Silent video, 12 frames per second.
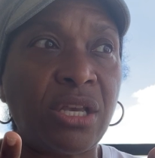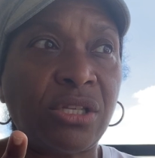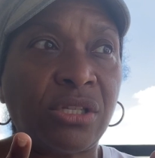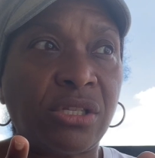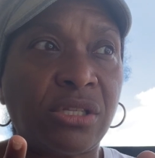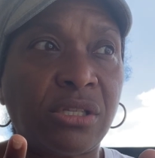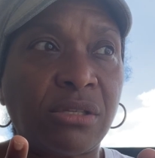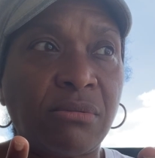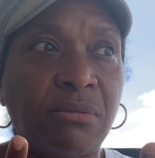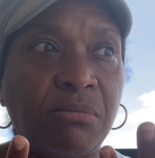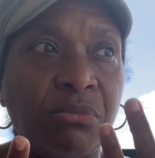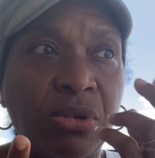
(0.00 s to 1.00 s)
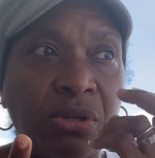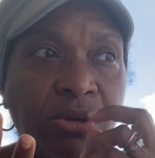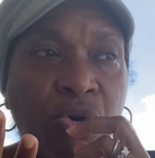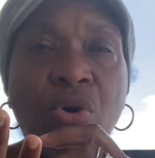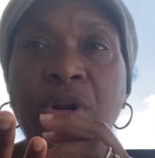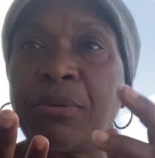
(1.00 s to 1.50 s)
is
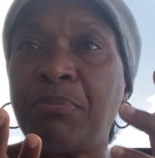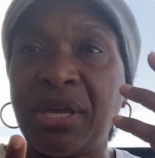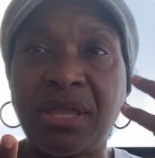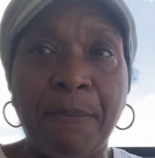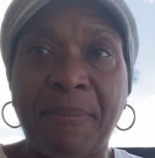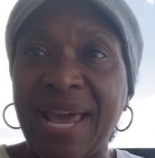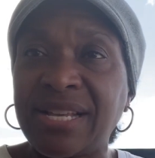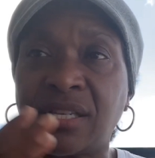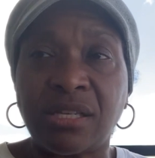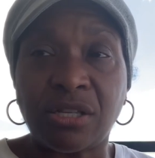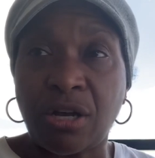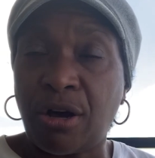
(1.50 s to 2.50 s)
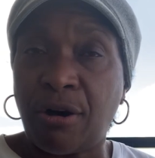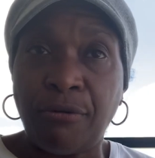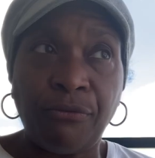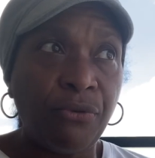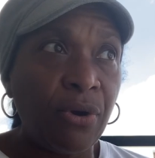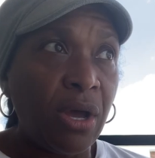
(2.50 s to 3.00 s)
going to be the basis
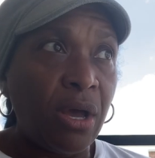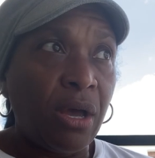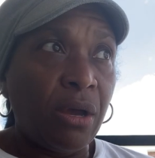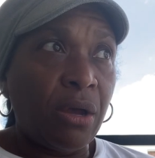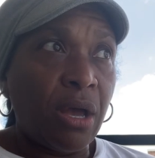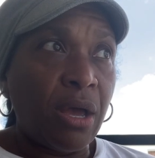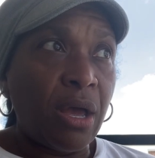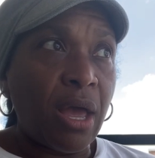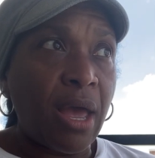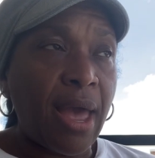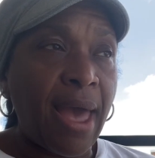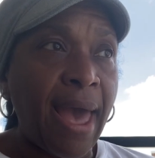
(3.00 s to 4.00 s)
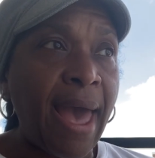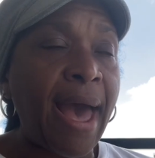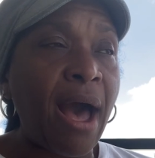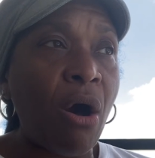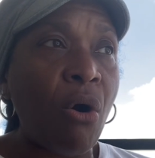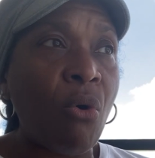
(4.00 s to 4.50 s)
of
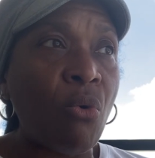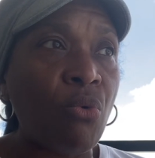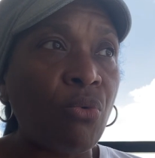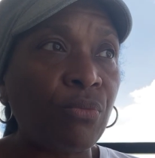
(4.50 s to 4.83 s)
how